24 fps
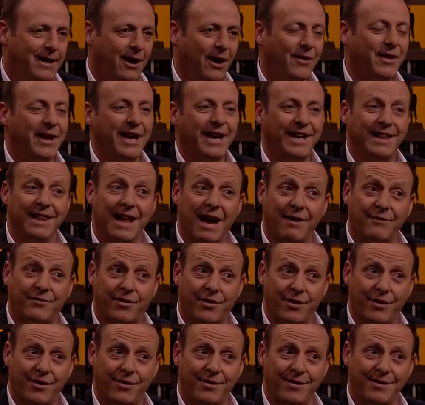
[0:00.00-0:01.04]
I think he'd love
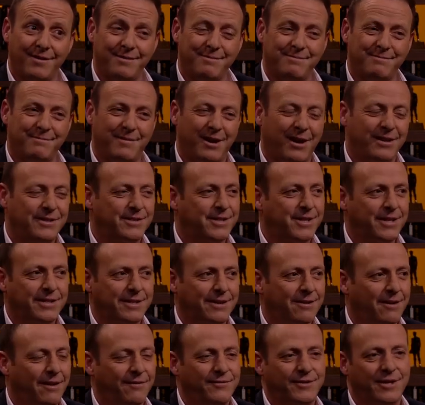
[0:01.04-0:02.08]
to. It's
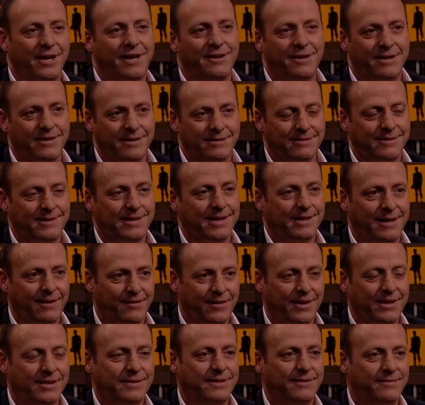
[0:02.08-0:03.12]
just I've seen the
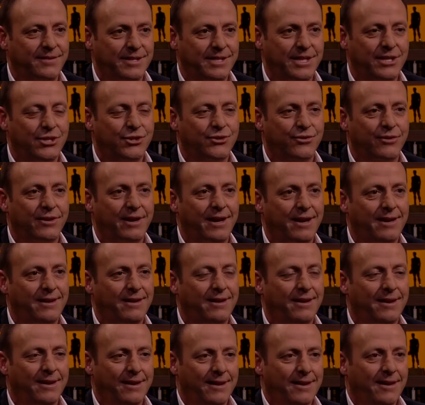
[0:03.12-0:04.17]
significance of his injury,
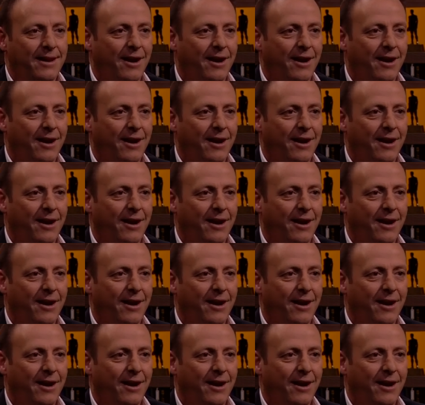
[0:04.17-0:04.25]
and